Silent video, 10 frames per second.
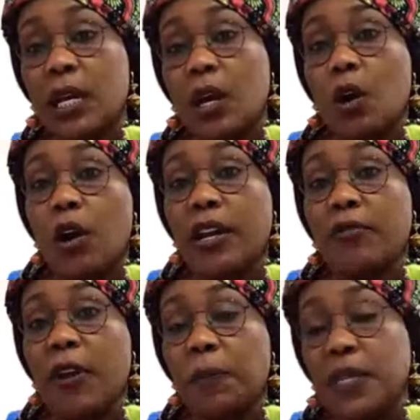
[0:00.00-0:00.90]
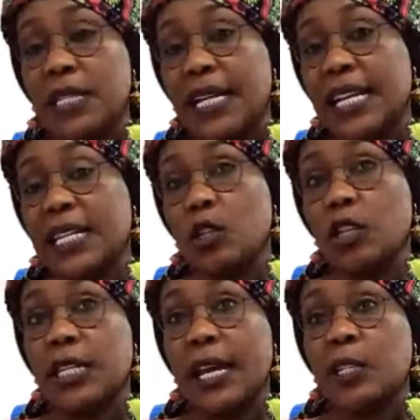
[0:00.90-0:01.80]
or a rapist that has
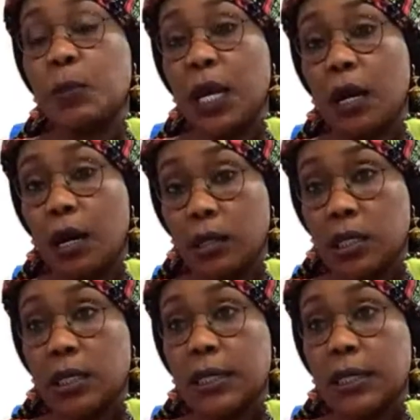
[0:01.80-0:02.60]
not yet been caught,